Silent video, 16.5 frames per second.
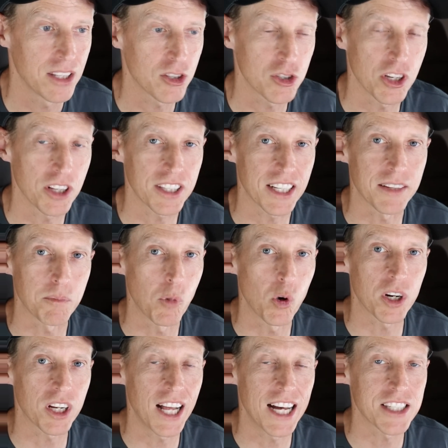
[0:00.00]
There's nothing
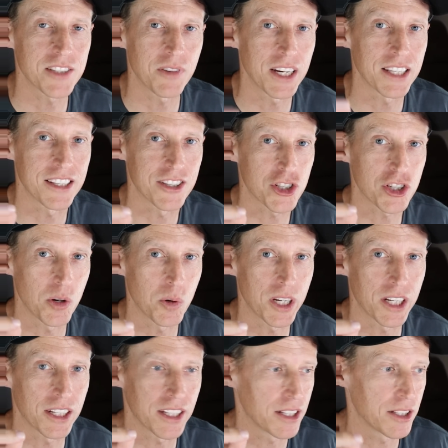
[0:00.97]
more classified than
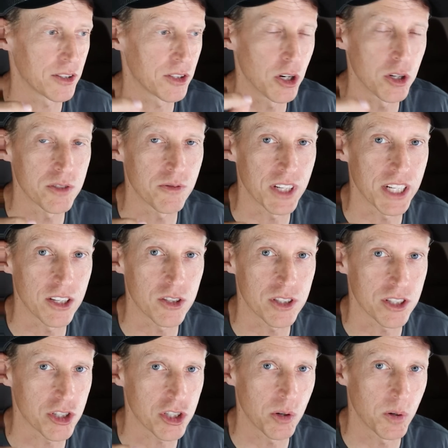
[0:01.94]
showing those
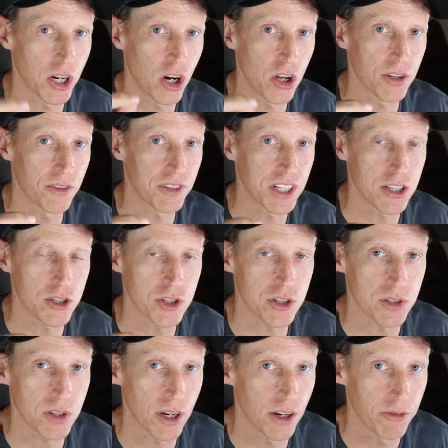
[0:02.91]
videos than showing all the
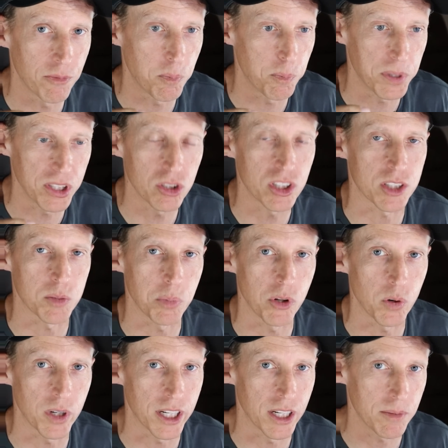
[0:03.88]
videos of buildings
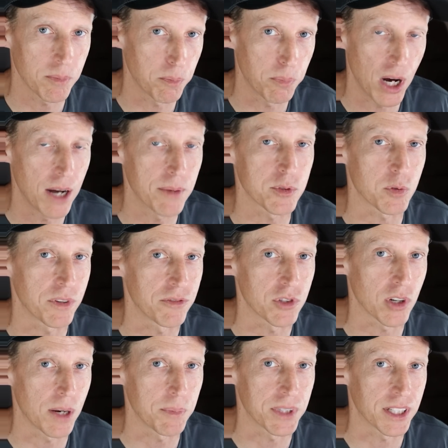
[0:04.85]
blowing up, bombs we've
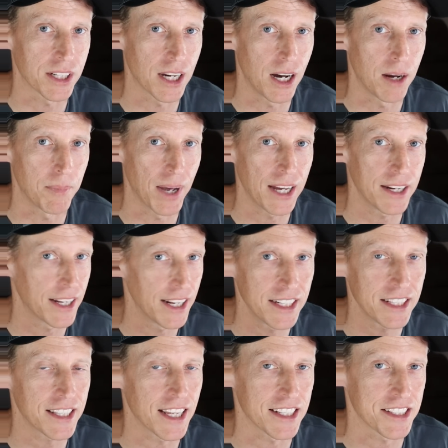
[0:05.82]
dropped in combat,
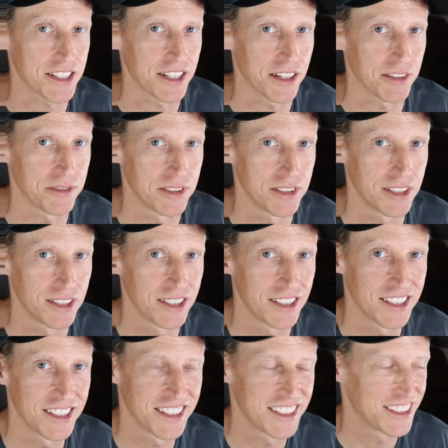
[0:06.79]
any of that stuff.
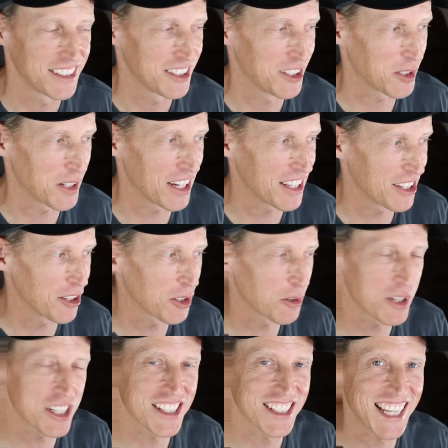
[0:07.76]
Okay, the
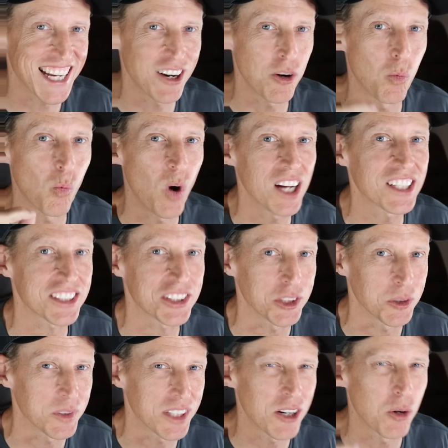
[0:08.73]
only reason they don't want
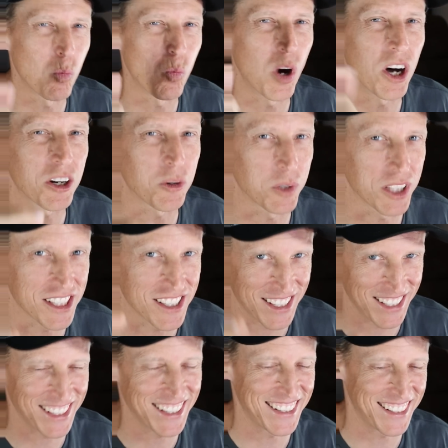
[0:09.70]
to, they don't want to release
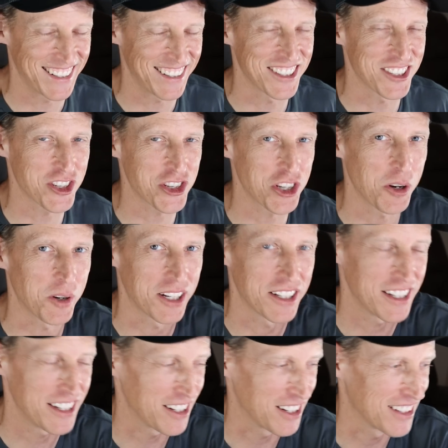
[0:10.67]
it, and then just show it.
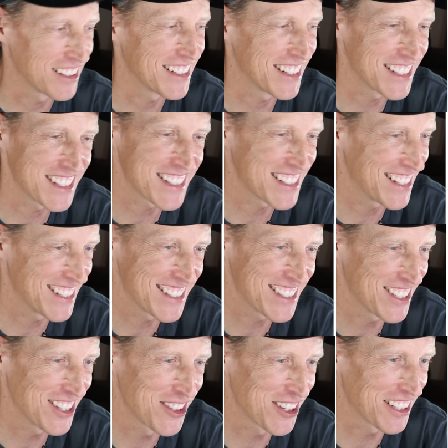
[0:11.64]
Here,
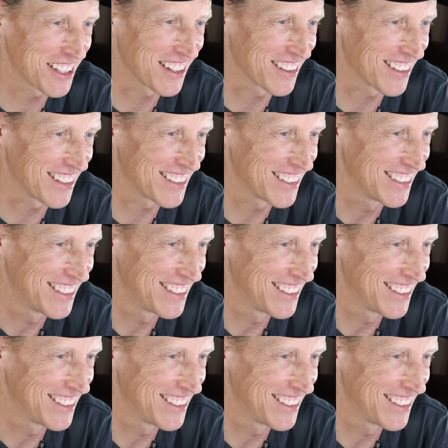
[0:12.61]
it's so clear.